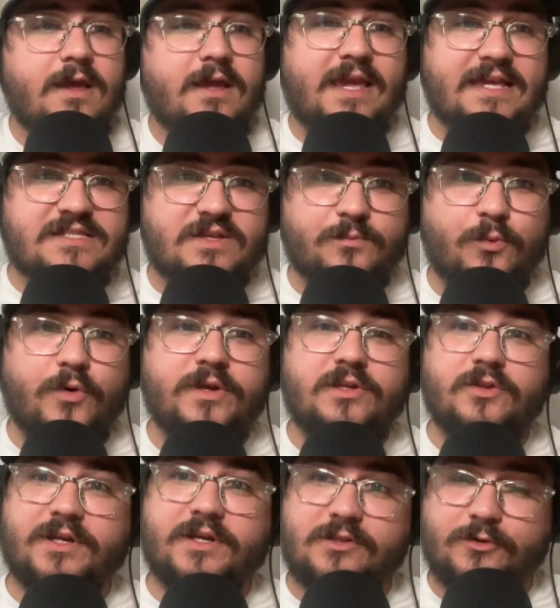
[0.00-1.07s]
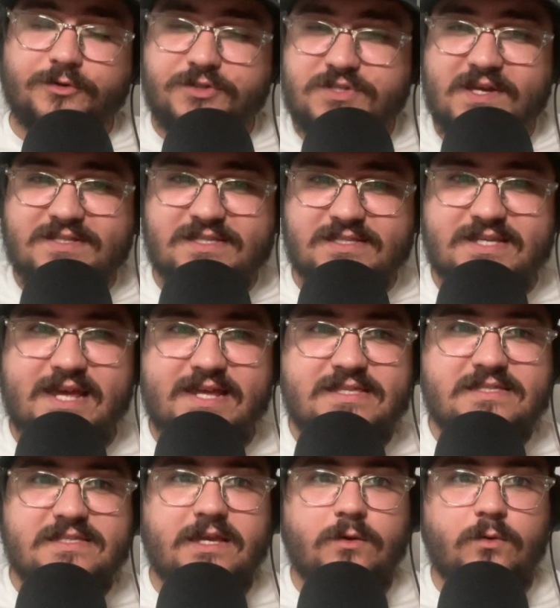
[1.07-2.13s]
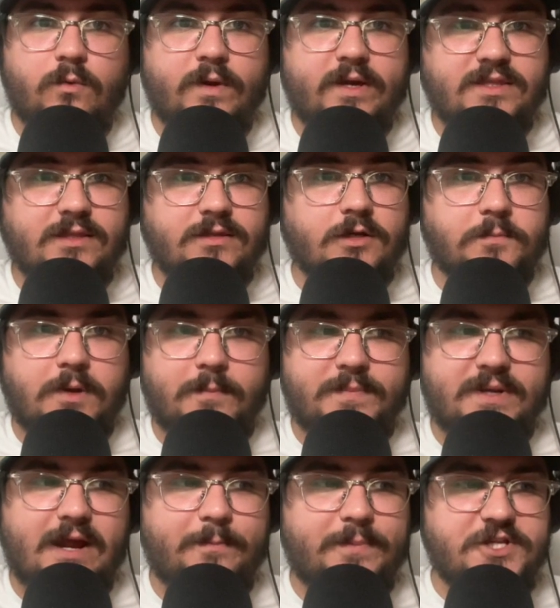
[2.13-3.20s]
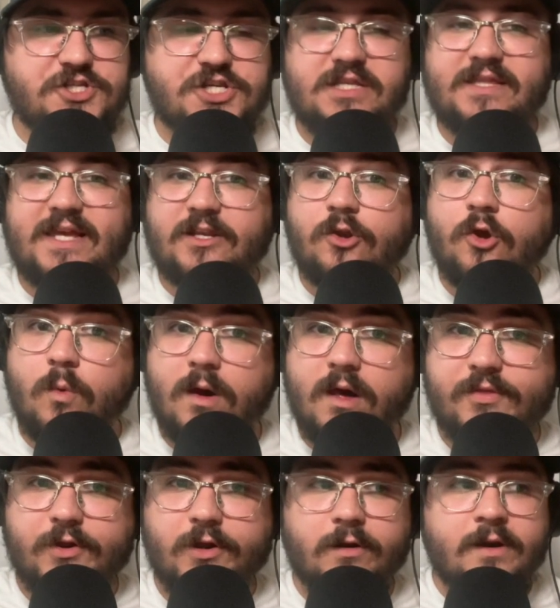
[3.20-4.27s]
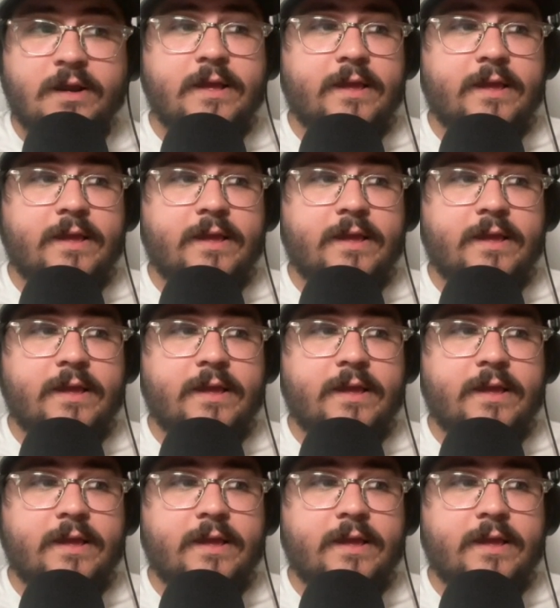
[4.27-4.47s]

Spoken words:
Case in point, at the early 2010s and the way that they're pumping out pitching like no other.